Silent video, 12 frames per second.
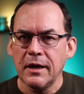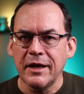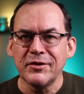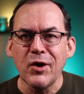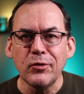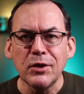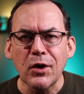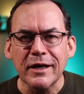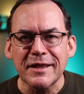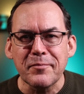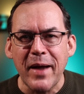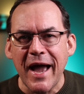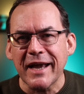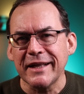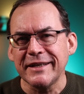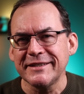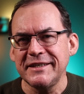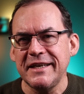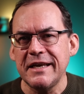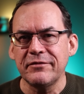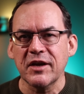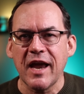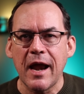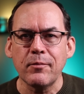And don't look at the back LCD of the
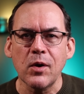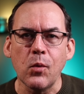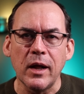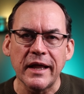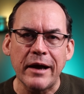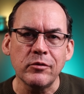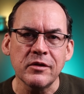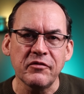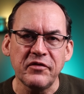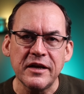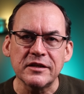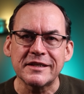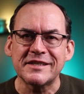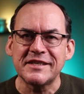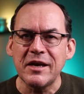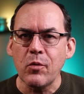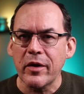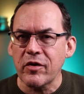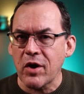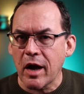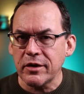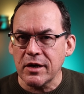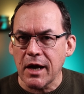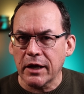camera while out in the field to see whether or
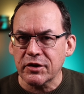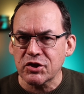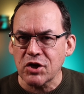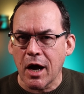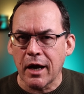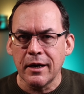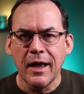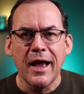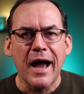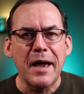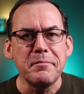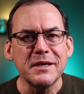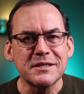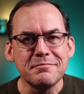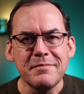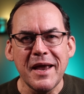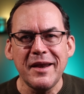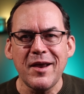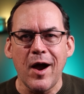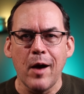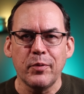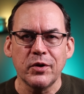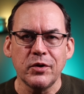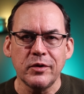not you got the shot. I missed many
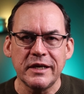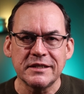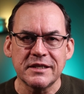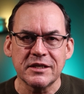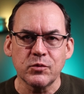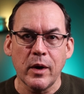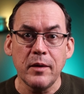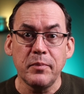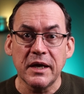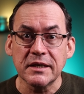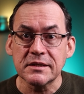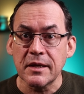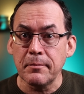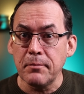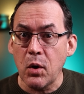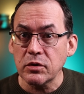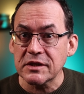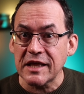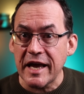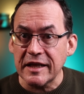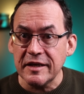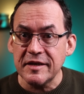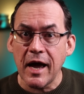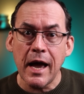opportunities this way because the most
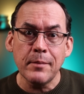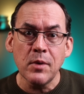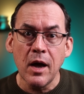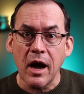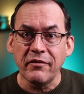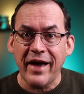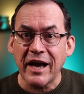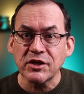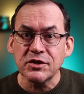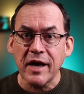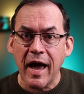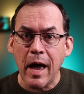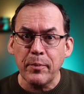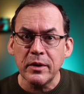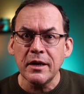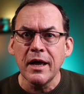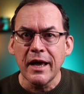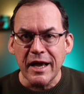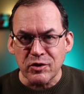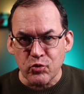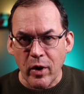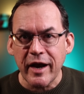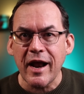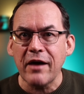likely time of action to happen is
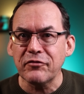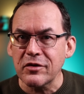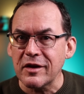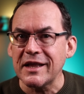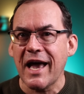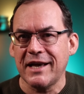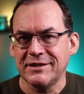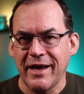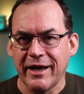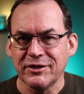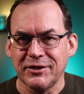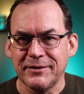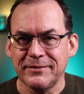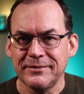right after the last action.